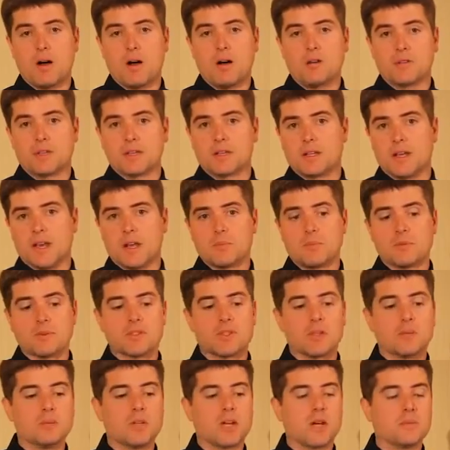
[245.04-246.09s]
off that campers
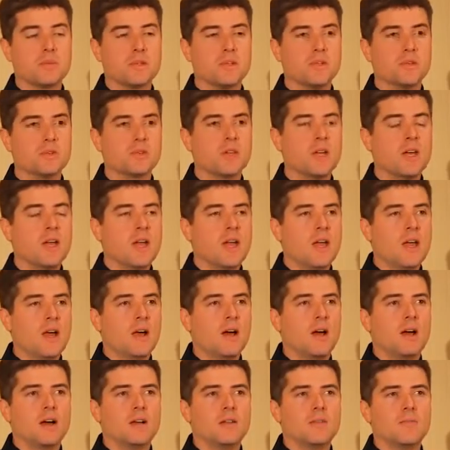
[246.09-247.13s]
sometimes use.
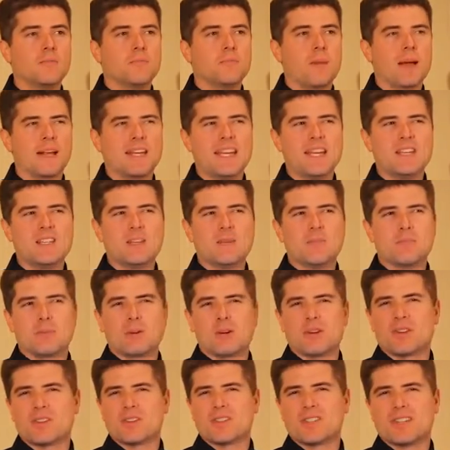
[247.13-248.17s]
Uh, magnesium
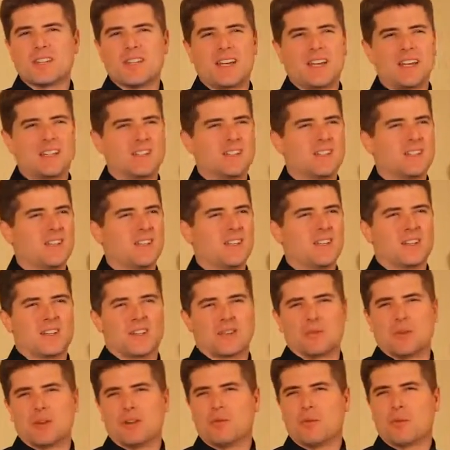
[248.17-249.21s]
burns at uh,
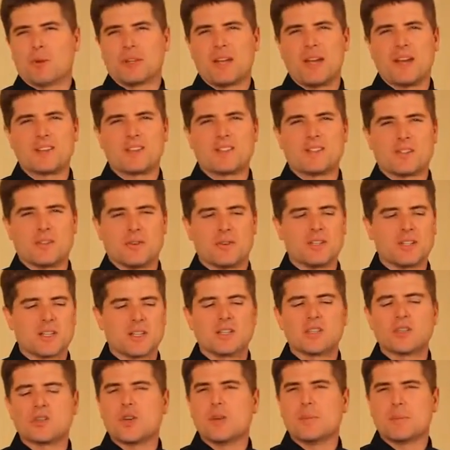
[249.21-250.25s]
three, 4,000 degrees,
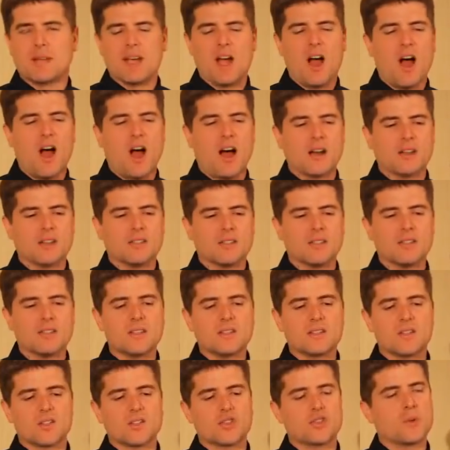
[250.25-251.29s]
extremely hot. And this
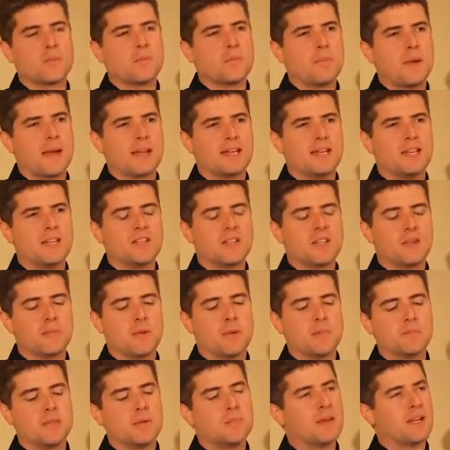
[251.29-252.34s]
is a strip of magnesium
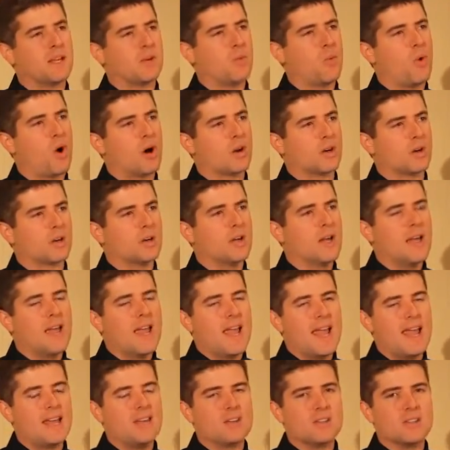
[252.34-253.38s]
I'm dipping in water.
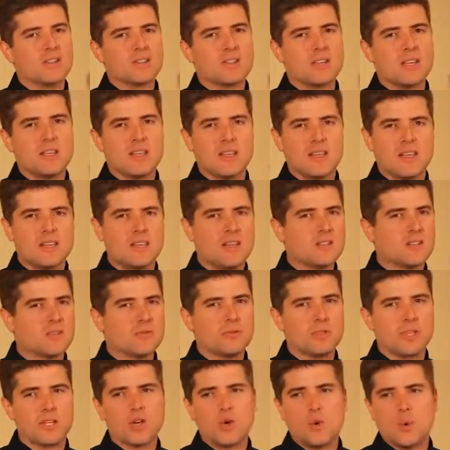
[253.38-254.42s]
And you can see that it doesn't
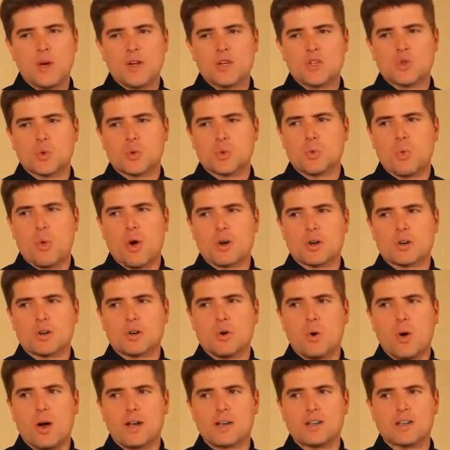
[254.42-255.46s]
really quench with water
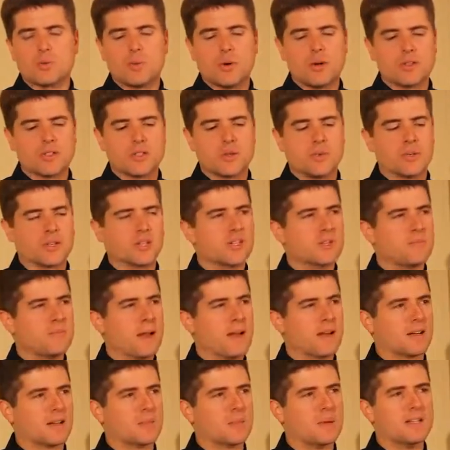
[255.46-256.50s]
quite as well as you would
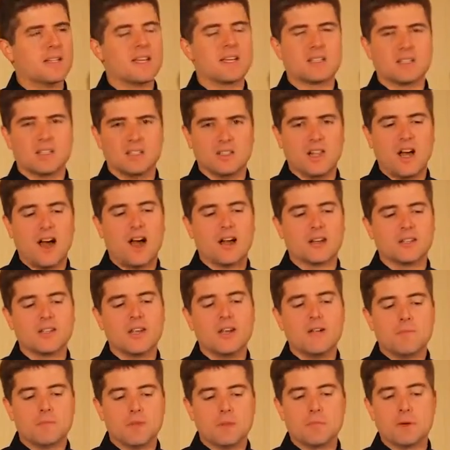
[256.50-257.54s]
expect. I mean, it takes a lot
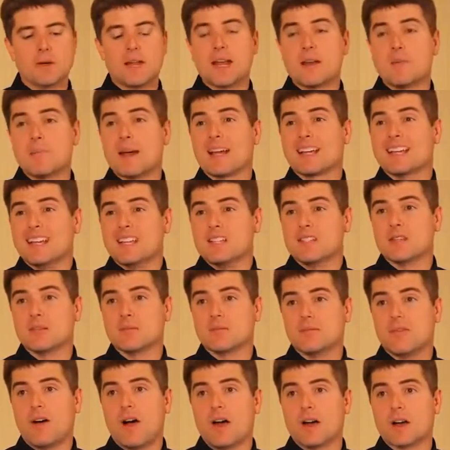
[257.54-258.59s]
to put out a magnesium
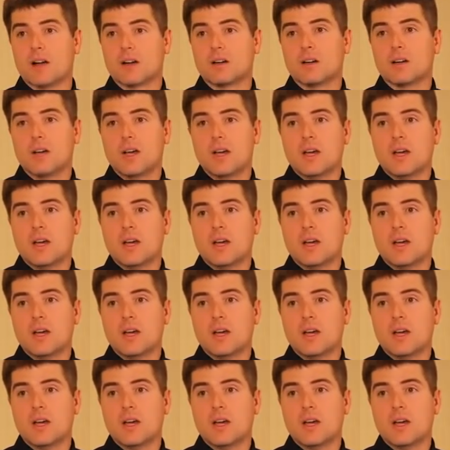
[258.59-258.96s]
fire.